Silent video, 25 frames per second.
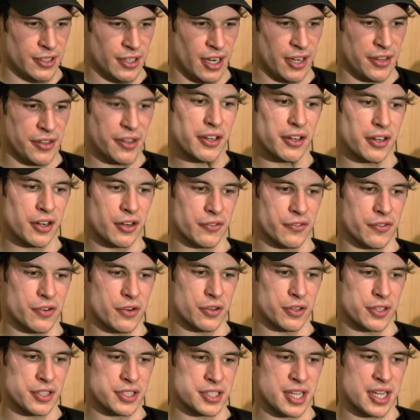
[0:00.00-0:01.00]
I think our
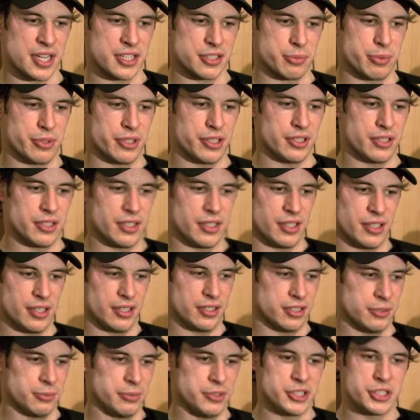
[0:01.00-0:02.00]
focus has been
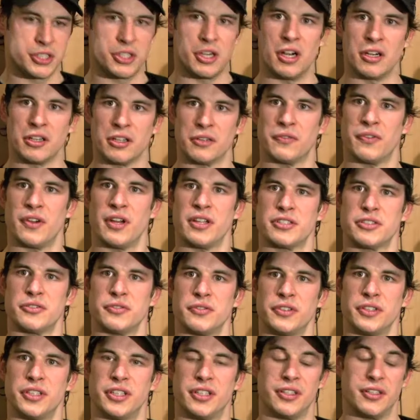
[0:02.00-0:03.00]
to be strong
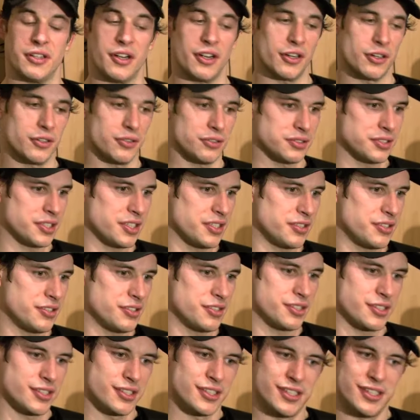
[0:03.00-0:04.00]
defensively, and our
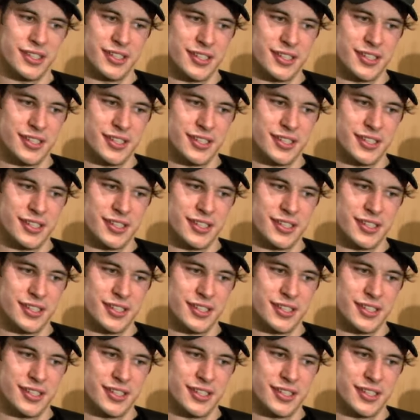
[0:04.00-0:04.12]
goaltenders,